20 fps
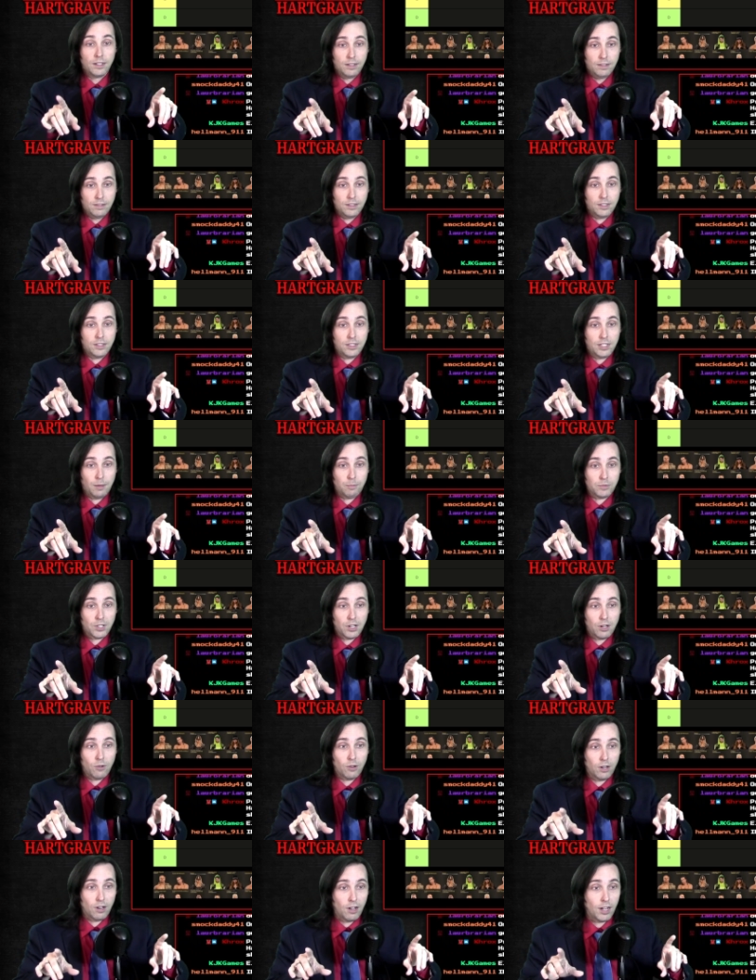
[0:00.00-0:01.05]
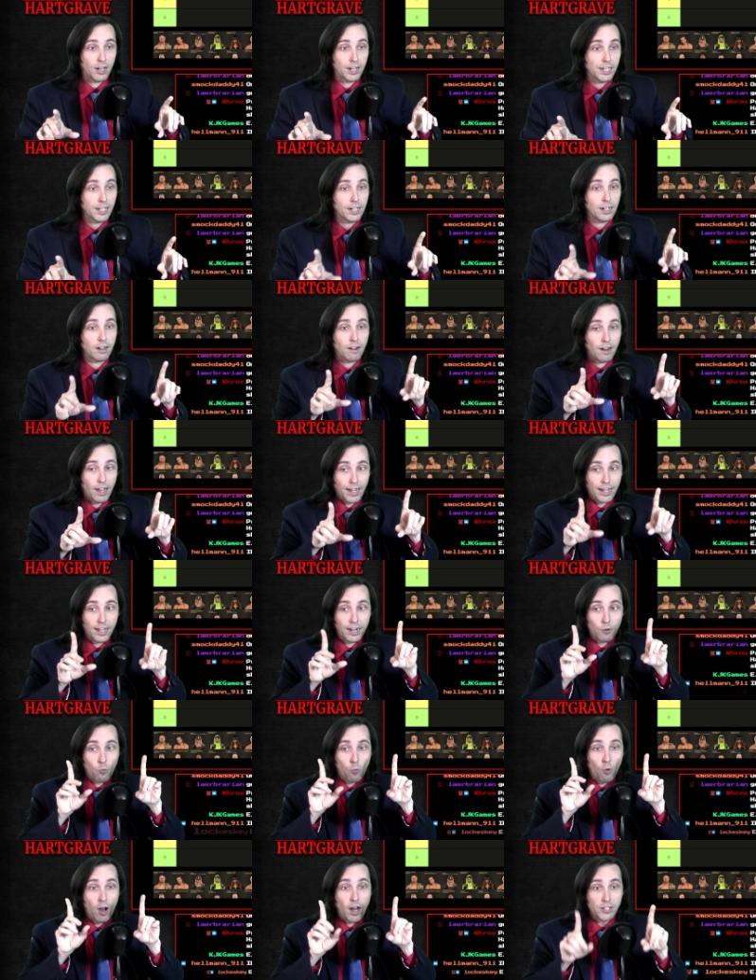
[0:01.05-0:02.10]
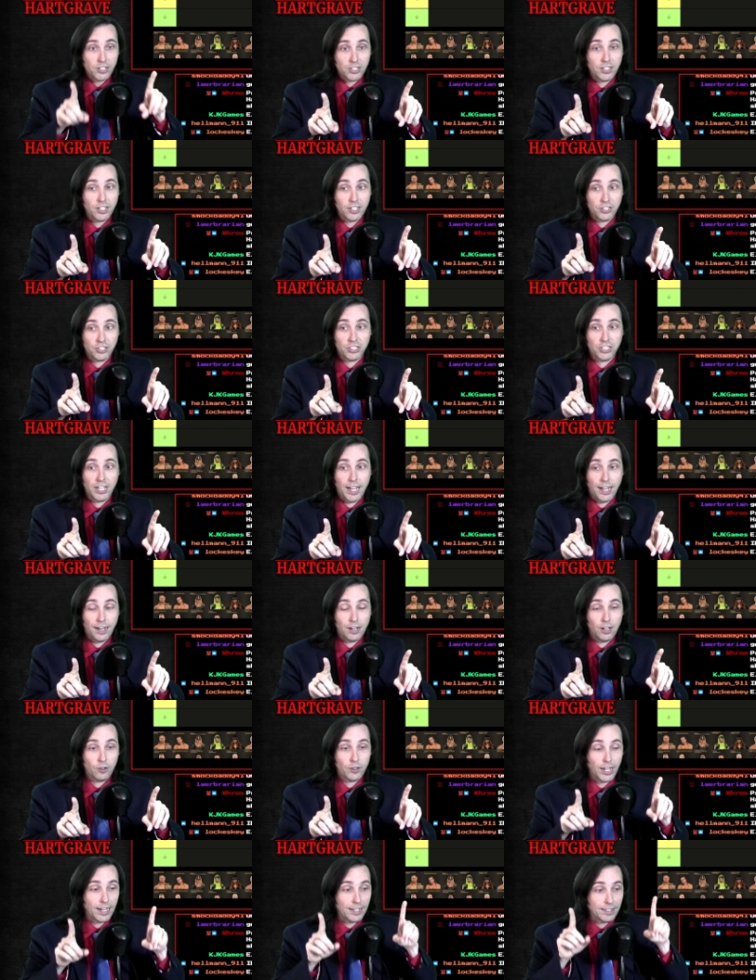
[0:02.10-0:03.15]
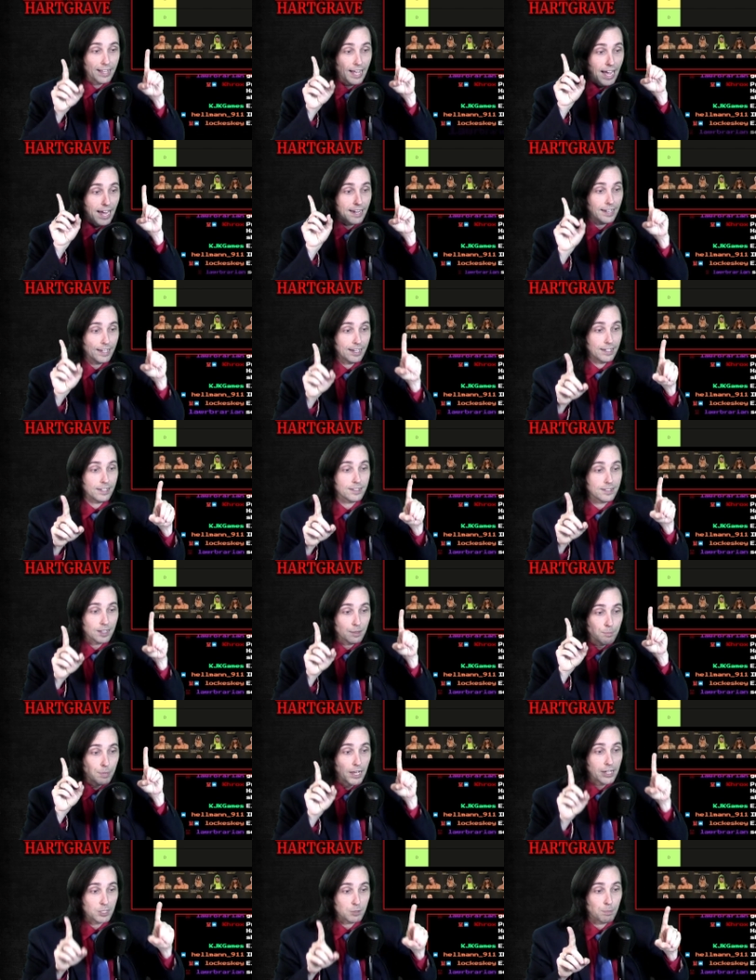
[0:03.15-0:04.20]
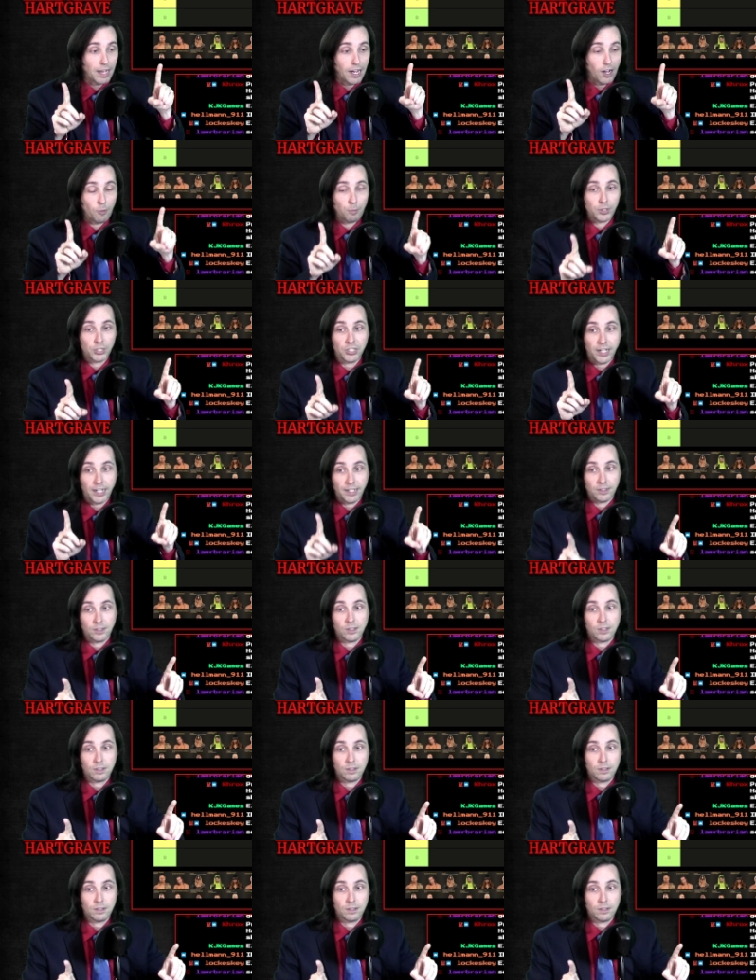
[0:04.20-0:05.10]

Something's going on here. I got to watch this shit. Okay, that is the best bout machines.